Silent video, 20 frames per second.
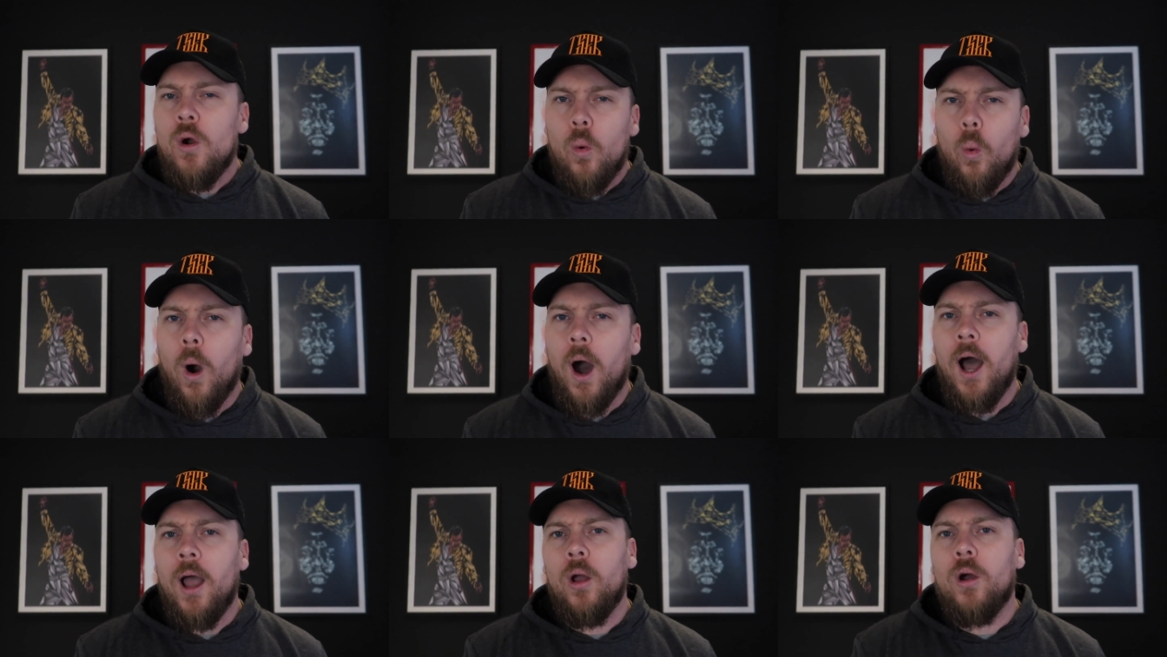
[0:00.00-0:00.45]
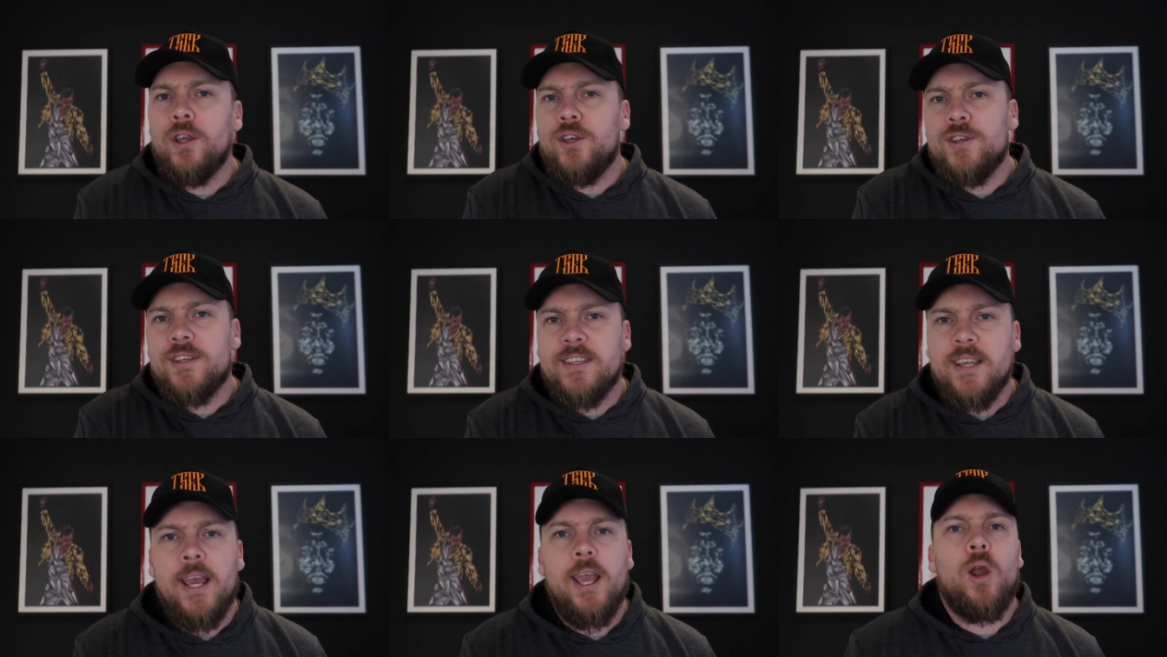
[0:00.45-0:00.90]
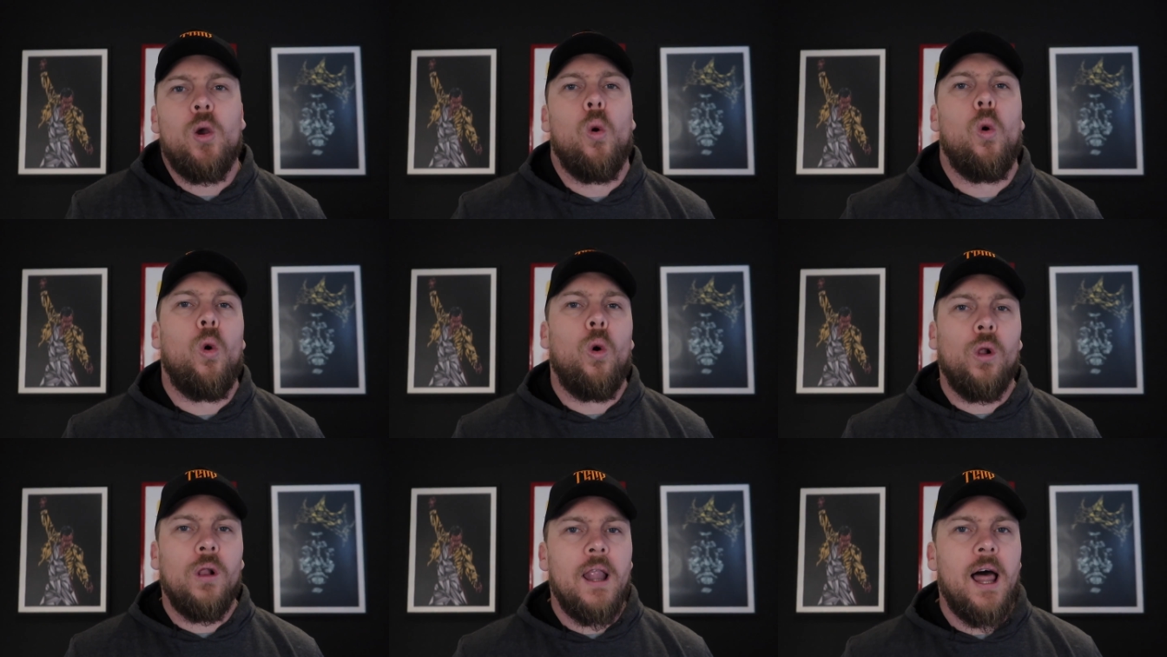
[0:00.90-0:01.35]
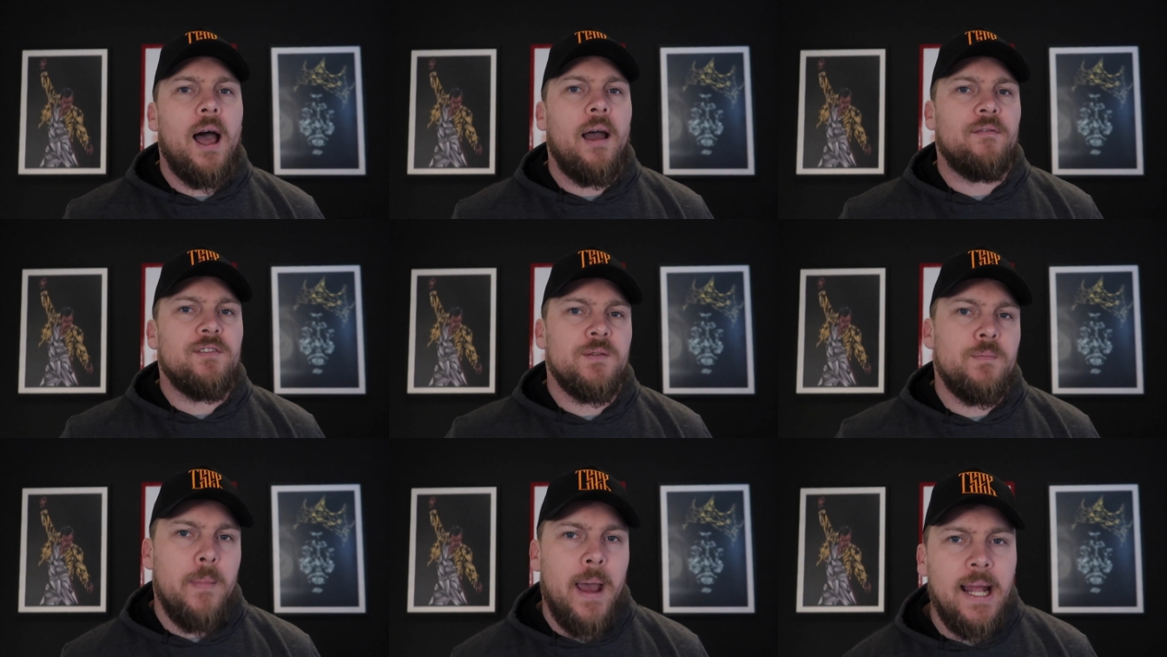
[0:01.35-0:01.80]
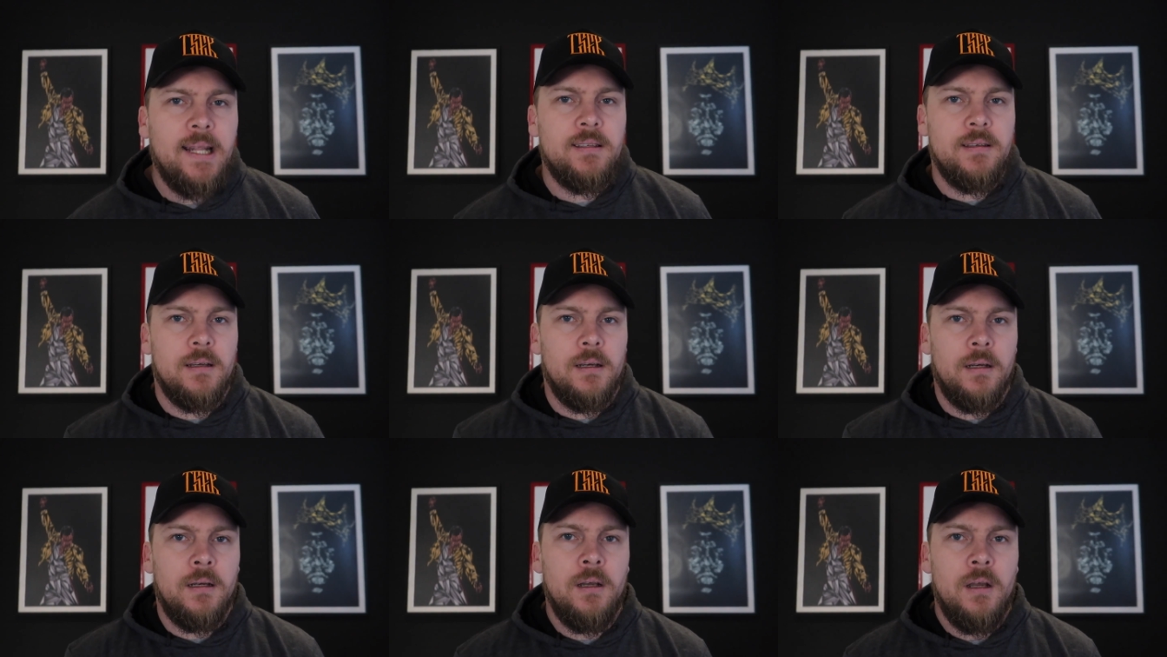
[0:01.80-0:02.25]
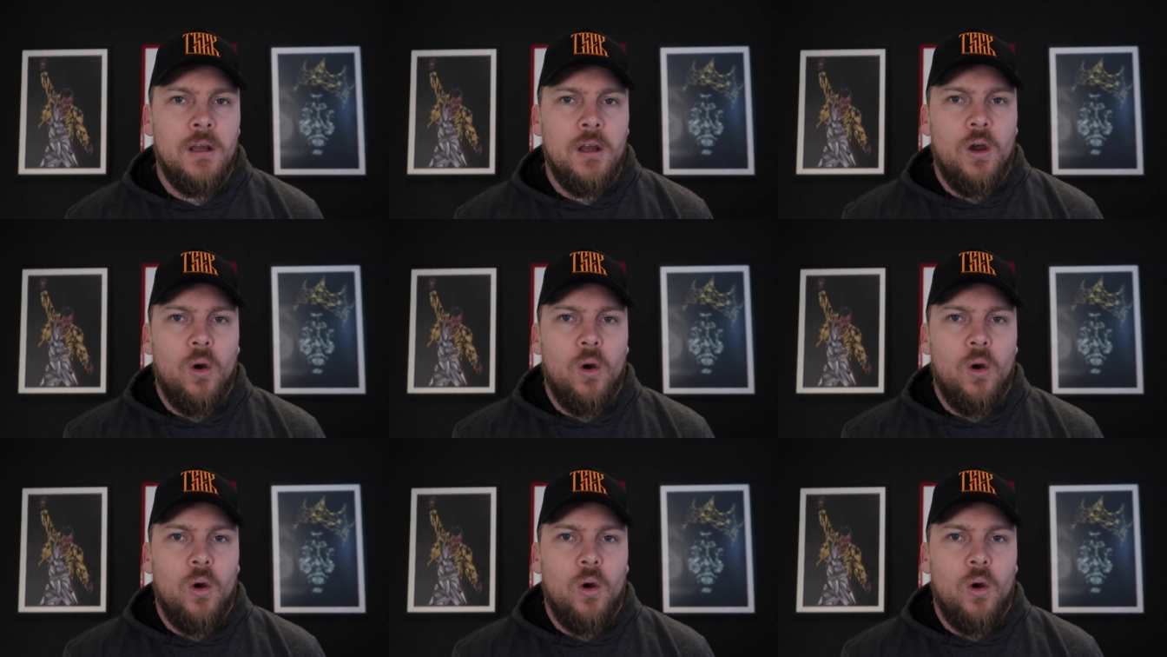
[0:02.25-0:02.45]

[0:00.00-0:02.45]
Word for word: why are you saying all lives matter